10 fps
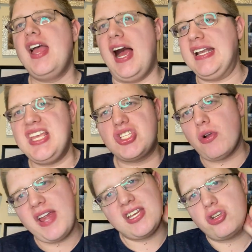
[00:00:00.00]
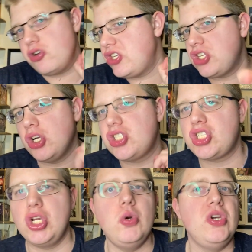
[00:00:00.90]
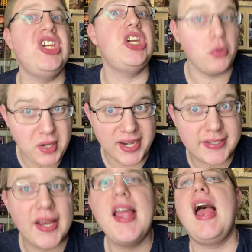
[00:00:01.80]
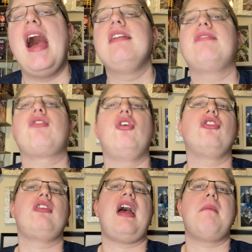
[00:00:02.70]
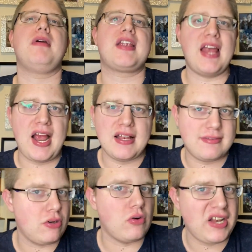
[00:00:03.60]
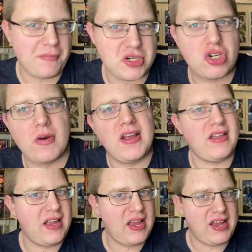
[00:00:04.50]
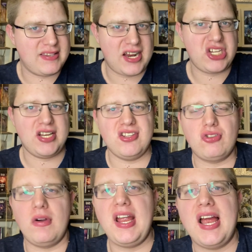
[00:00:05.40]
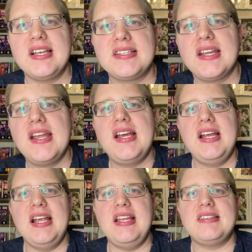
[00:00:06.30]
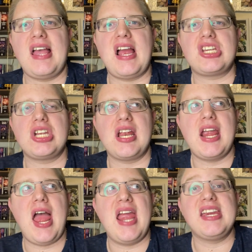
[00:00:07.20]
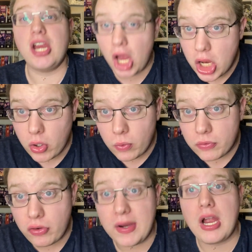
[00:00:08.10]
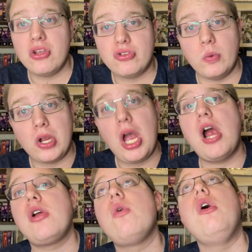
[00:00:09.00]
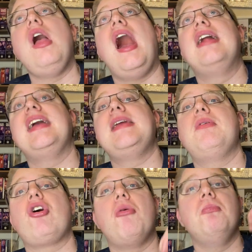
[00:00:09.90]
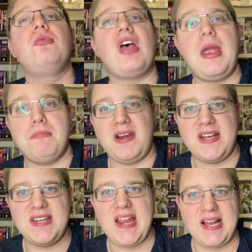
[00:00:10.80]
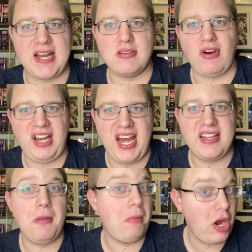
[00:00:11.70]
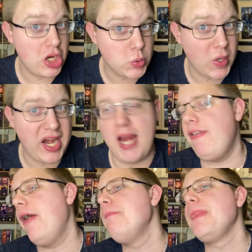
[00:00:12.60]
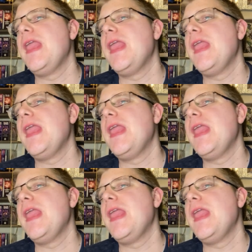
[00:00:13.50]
And this story introduces us to UNIT. And of course, Brigadier Alistair Gordon-Lippitt-Stewart is actually in the story, and he's actually a colonel. So he goes to a colonel, and then he becomes a brigadier later on in the Pertwee era.